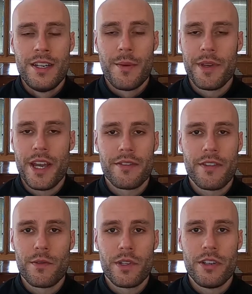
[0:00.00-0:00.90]
On behalf of
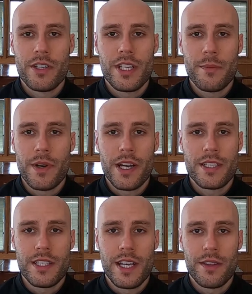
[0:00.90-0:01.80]
everyone here at St. Pius
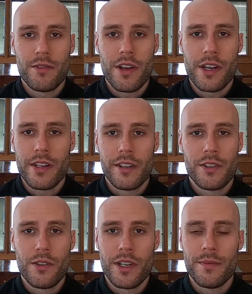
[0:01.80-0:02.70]
X in Rock Island,
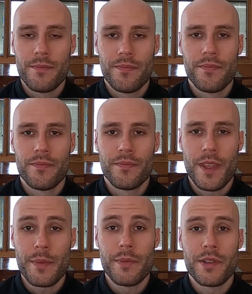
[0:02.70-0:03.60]
Illinois,
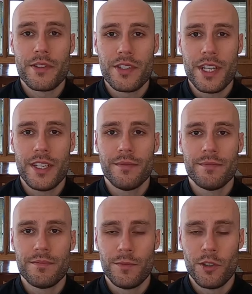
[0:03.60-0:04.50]
happy Mother's Day.
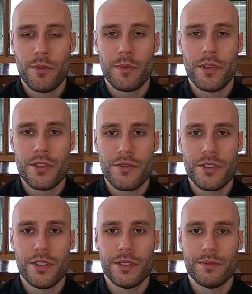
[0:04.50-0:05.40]
Know of my prayers for
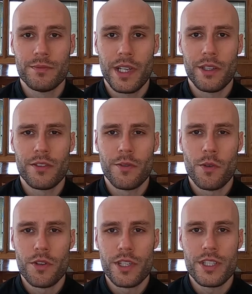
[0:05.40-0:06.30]
you. I look
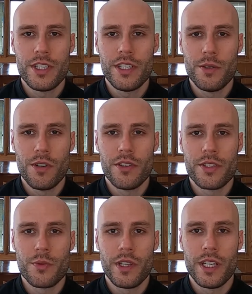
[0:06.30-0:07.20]
forward to seeing you all
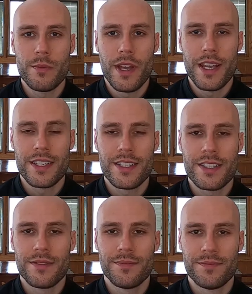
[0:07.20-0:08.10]
this weekend at
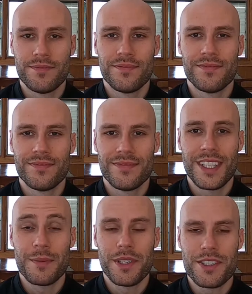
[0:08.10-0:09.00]
Mass.
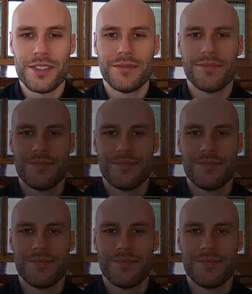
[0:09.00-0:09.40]
God bless you.